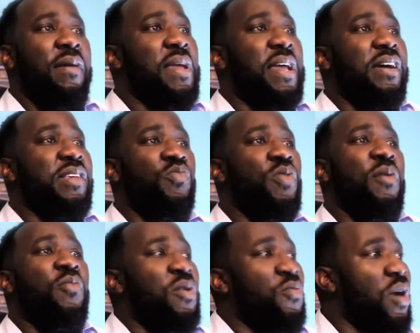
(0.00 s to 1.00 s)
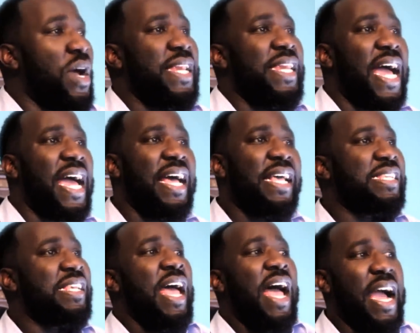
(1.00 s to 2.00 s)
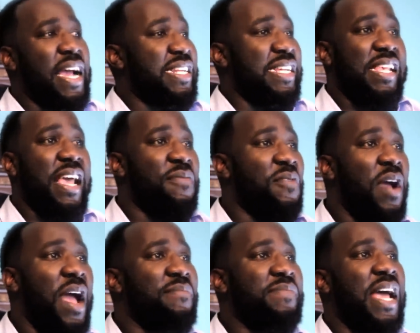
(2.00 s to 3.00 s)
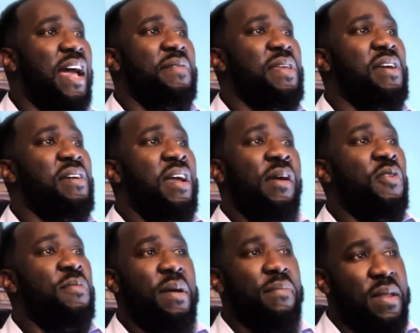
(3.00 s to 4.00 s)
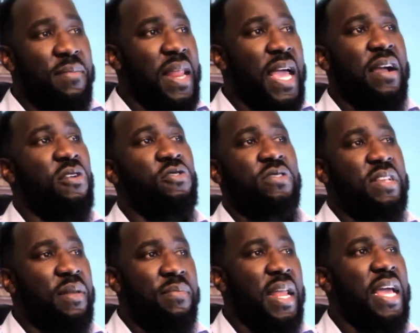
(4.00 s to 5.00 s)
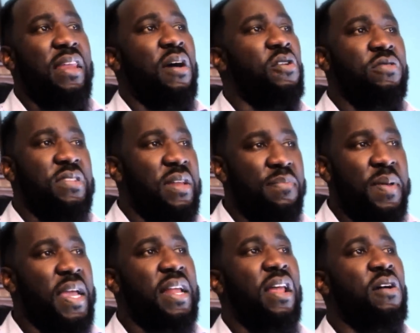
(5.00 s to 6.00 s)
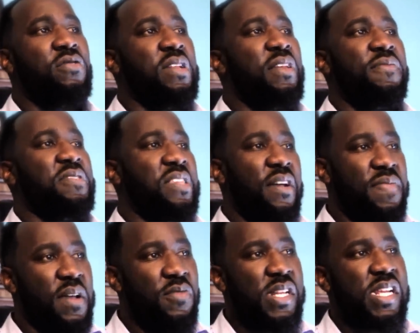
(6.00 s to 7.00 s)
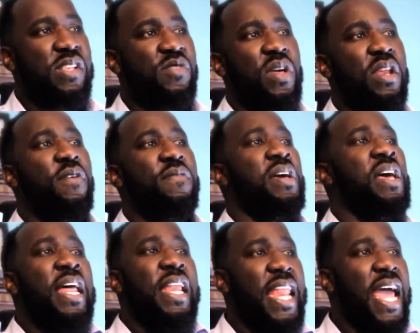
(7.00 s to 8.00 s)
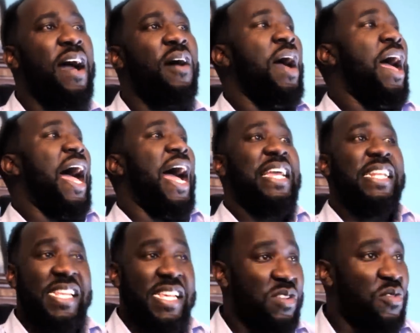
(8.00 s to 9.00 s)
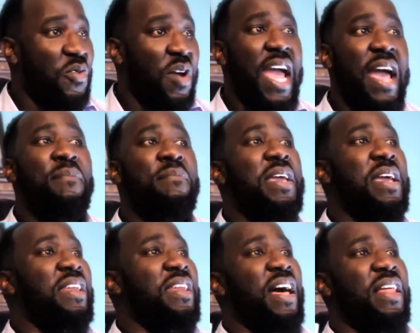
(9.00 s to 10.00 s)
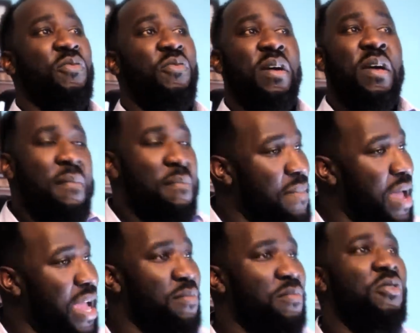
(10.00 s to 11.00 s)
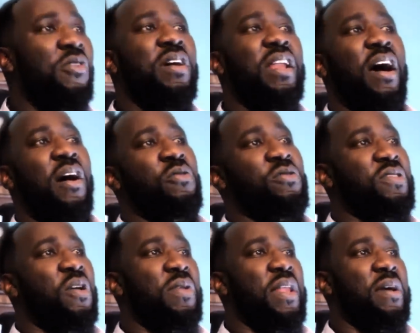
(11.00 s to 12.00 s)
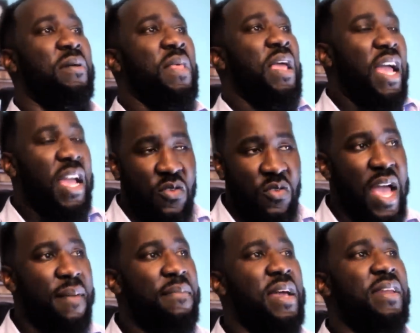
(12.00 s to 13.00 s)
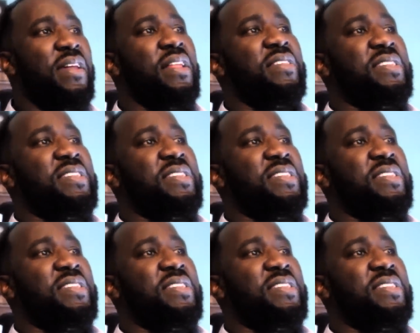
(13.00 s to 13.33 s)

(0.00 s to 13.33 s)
Because what, when one dies, I could just have crimes out there. Remember the black codes and the black laws and the pig laws and different stuff that we just went over. Now I can just grab me another one, make more laws on them, and grab me another